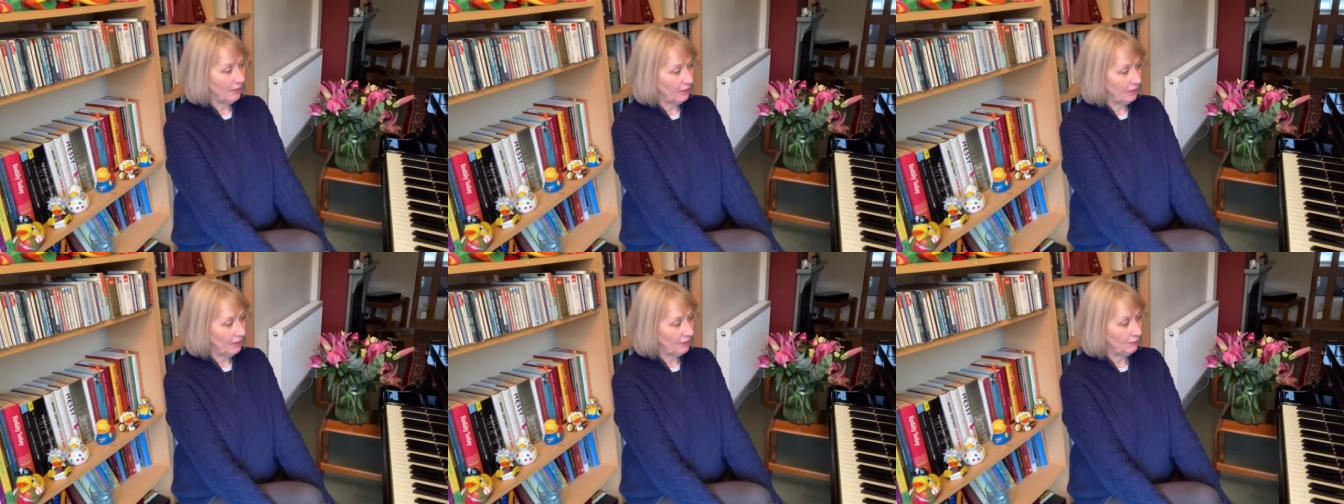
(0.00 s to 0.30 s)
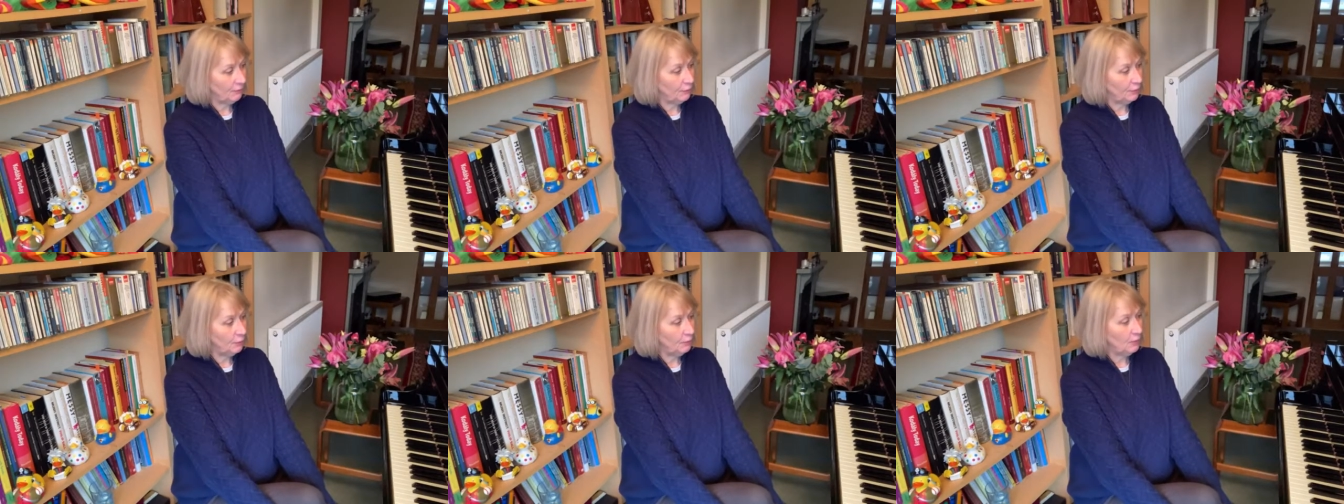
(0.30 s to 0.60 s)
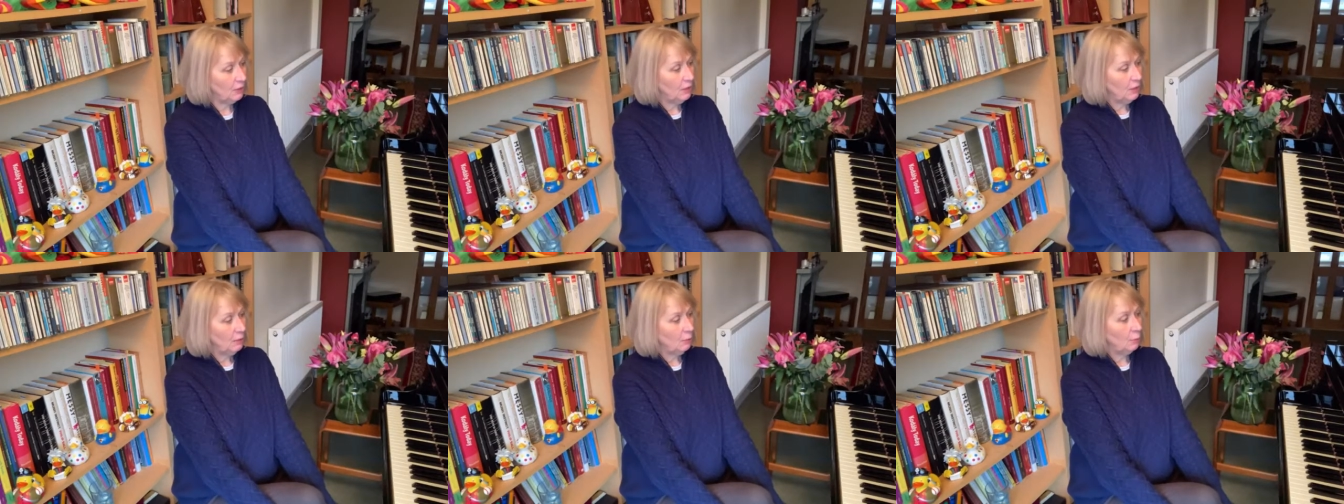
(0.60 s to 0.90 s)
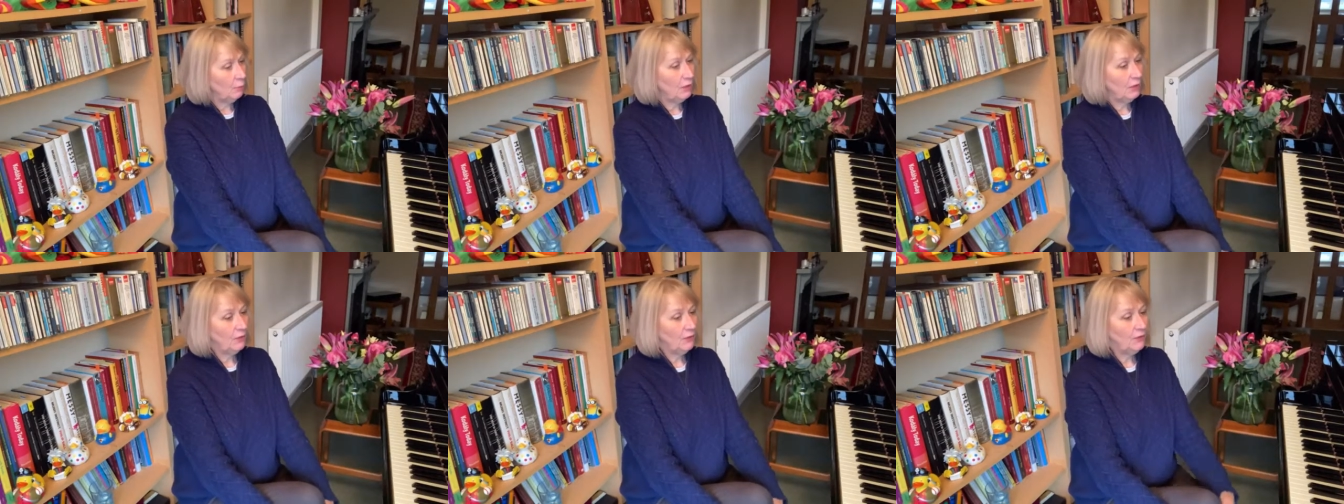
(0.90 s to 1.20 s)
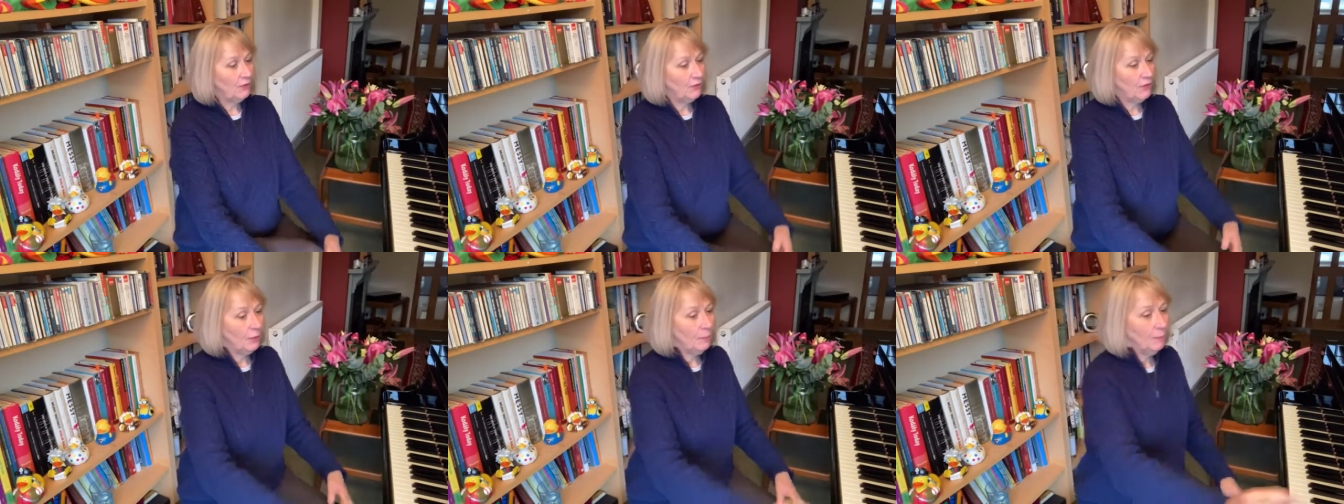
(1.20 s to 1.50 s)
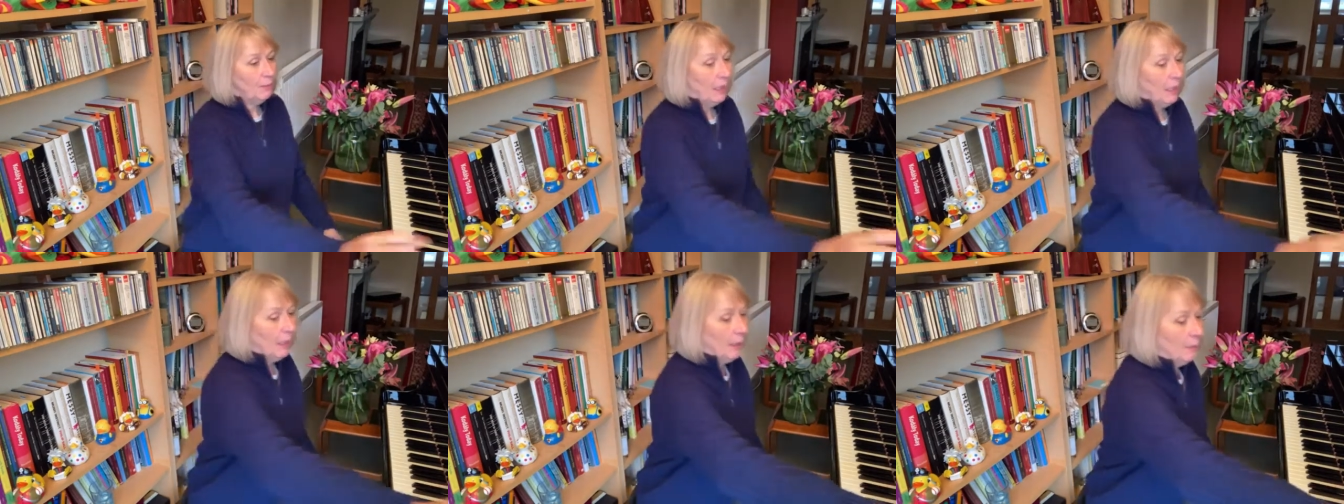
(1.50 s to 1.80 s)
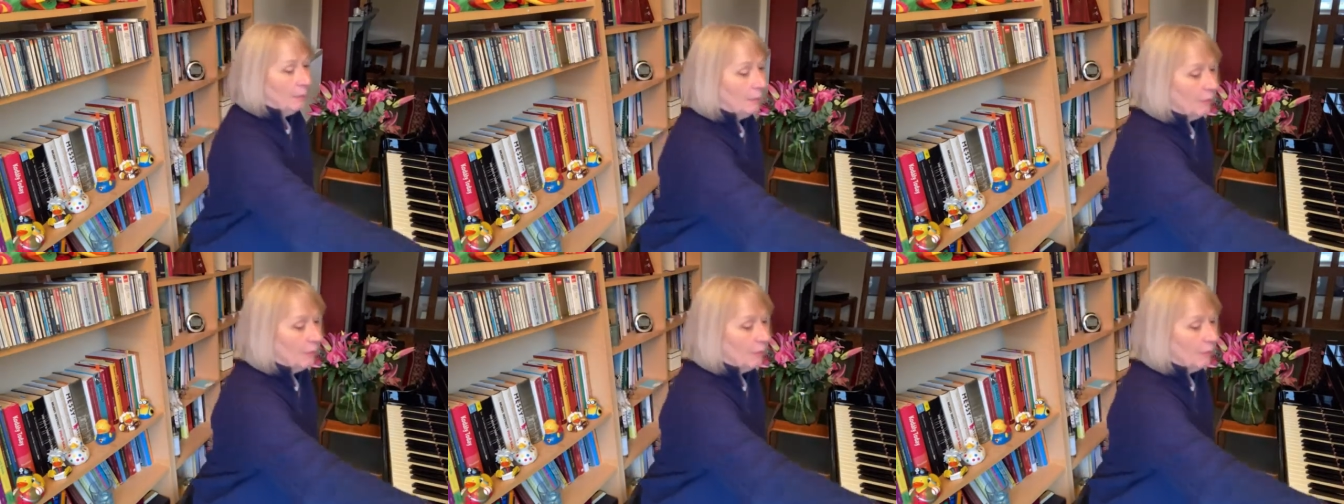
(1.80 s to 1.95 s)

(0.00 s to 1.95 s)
delightful, with some